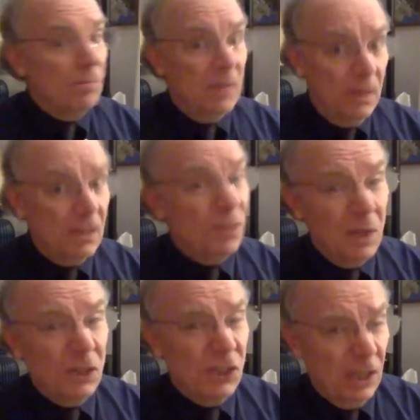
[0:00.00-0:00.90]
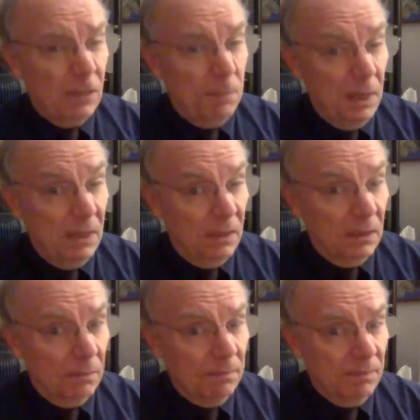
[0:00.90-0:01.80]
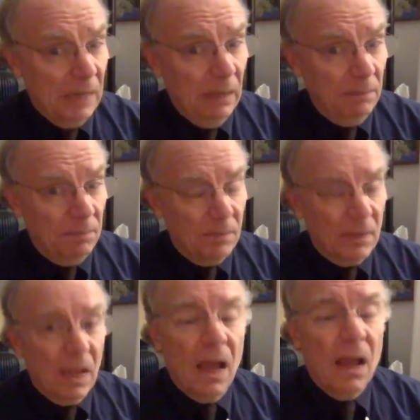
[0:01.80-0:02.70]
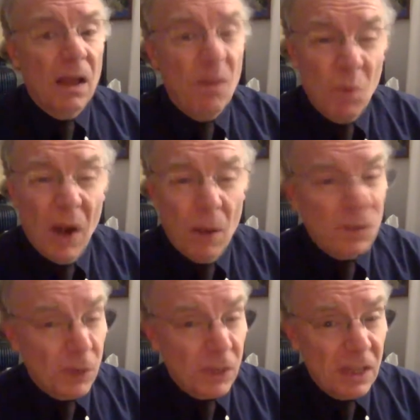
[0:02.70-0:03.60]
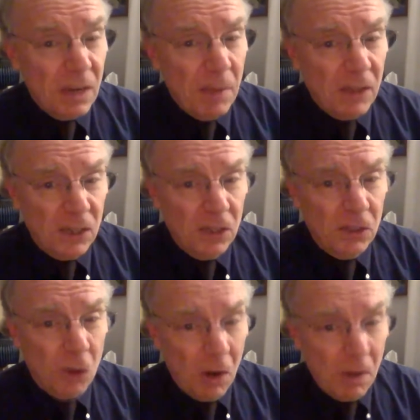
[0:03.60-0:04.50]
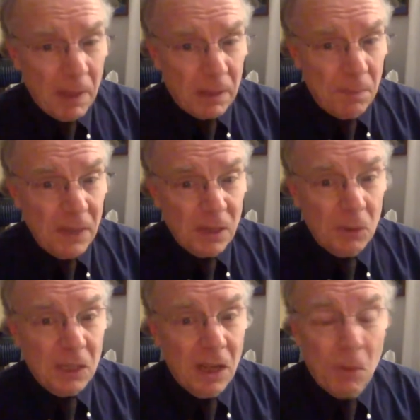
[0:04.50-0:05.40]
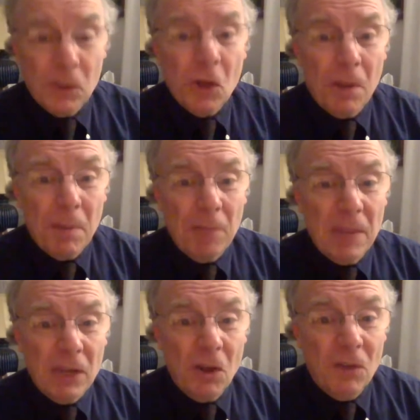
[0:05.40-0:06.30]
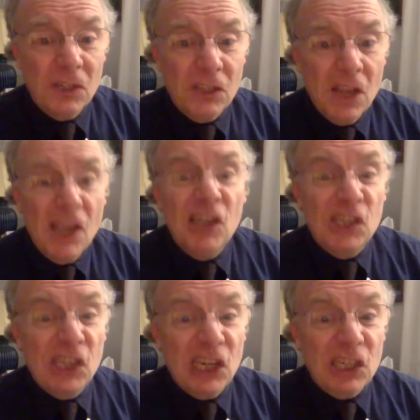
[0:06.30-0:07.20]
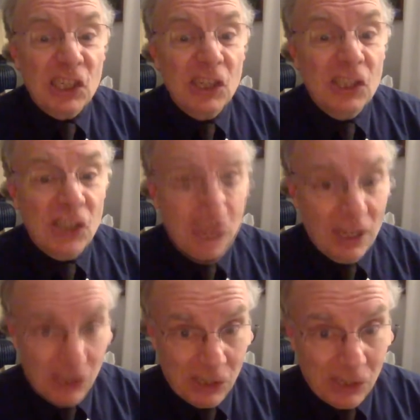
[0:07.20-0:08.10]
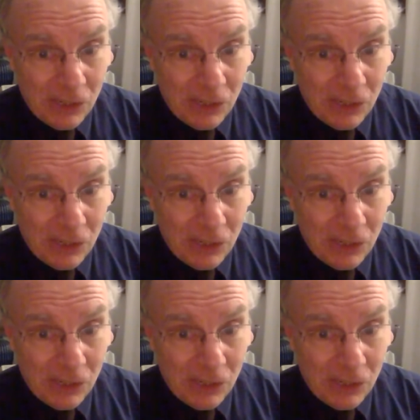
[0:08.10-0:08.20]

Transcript: It's a real 6 piece. Yeah. When I was first thinking about talking about the piece, I was thinking I would talk about Beethoven's 6th sense.